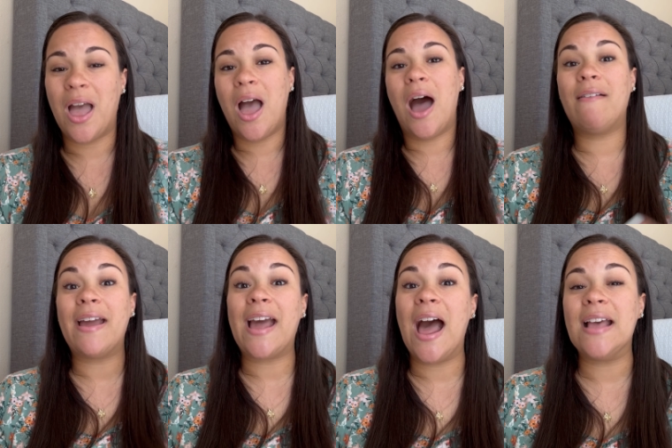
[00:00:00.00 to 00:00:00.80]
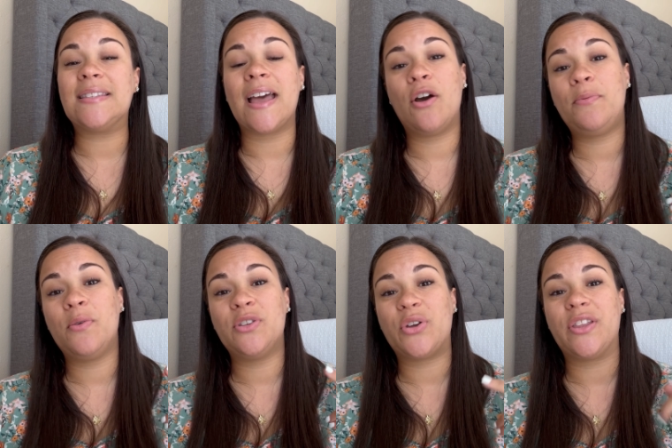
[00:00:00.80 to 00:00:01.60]
All right, guys, I hope
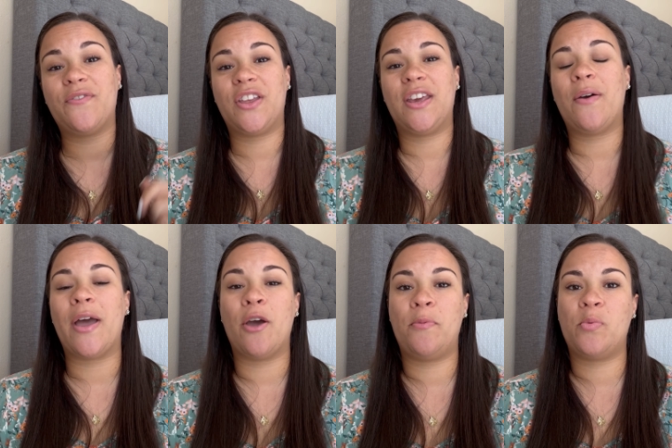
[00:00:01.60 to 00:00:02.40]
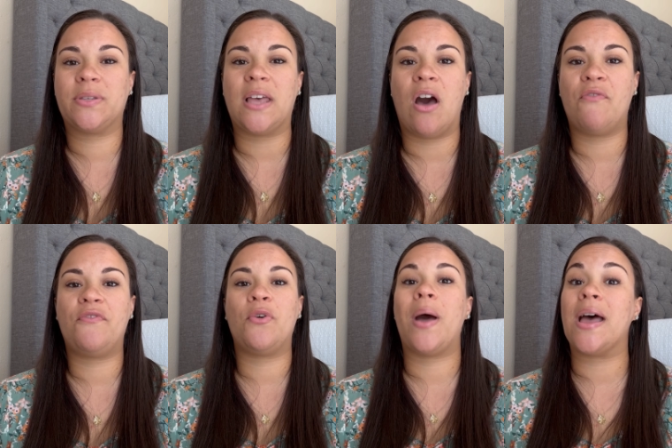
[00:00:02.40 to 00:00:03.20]
you enjoyed the video. I hope it was
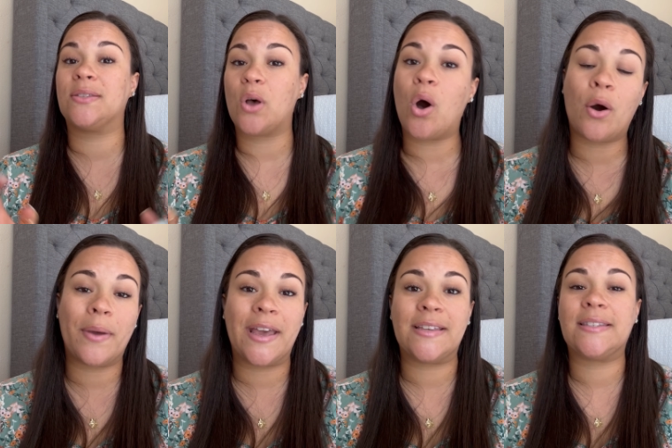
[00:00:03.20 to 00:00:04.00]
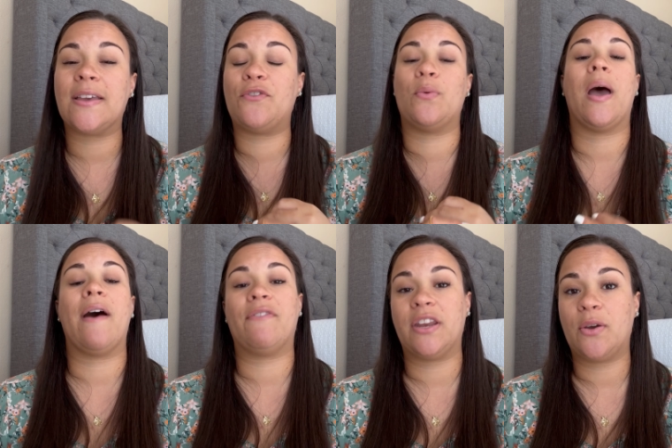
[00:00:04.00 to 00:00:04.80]
helpful. As always, if you
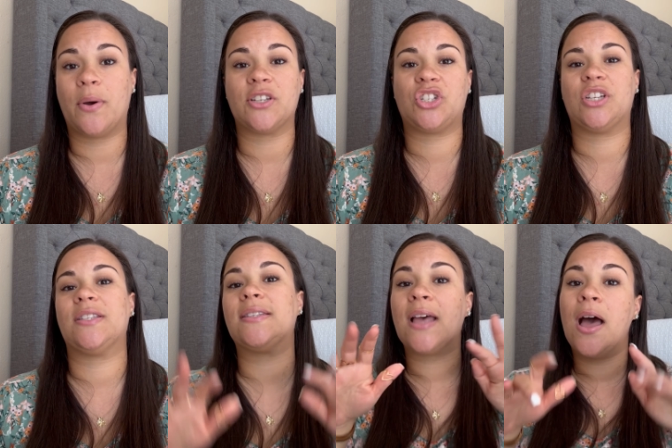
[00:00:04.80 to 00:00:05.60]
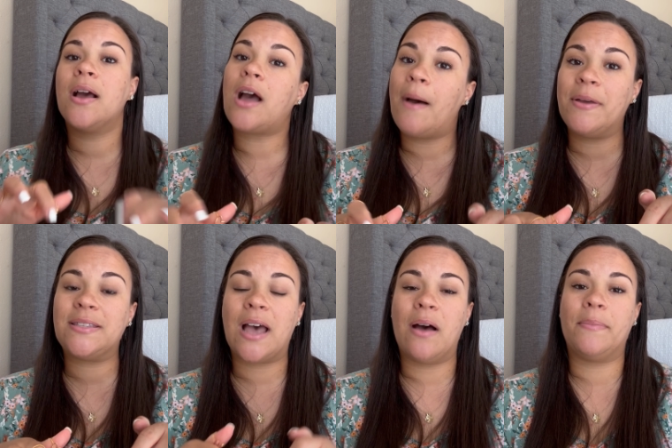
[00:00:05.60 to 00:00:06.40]
have any questions, comment
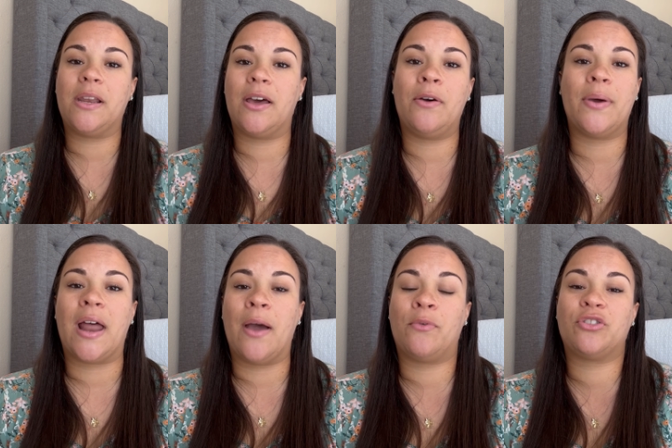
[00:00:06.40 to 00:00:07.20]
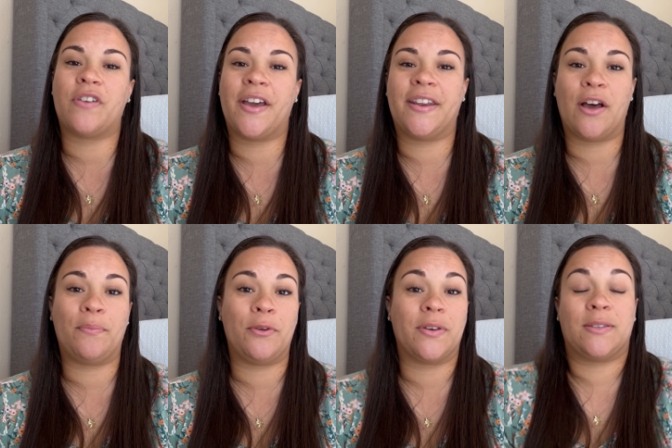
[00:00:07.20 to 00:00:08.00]
down below and I will try and
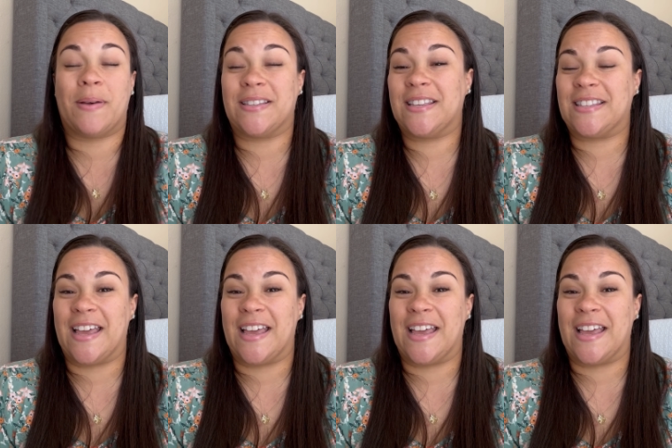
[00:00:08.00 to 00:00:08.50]
help you as best as I